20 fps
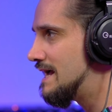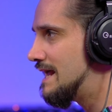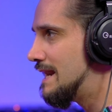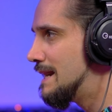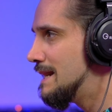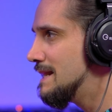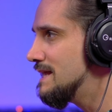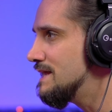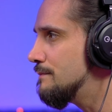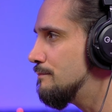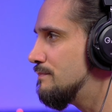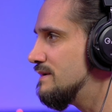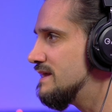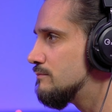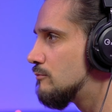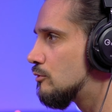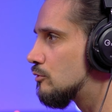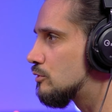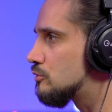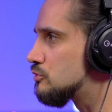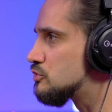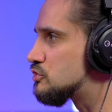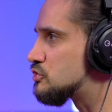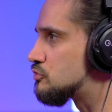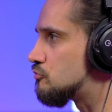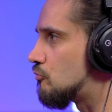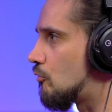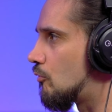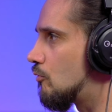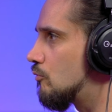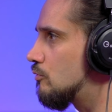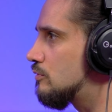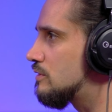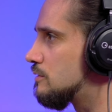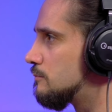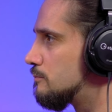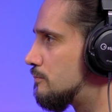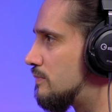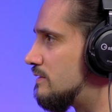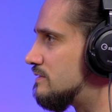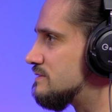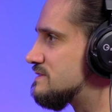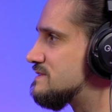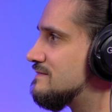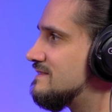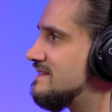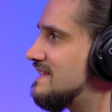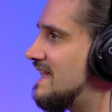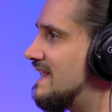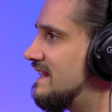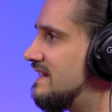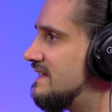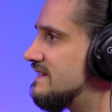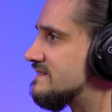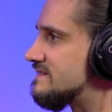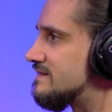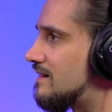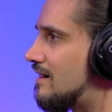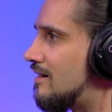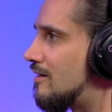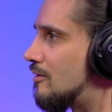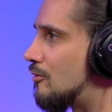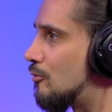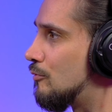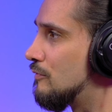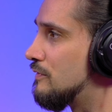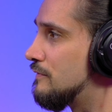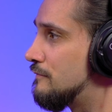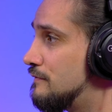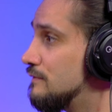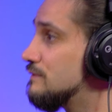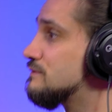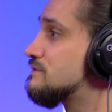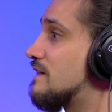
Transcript: a little bit more control compared to the ADSR or the filter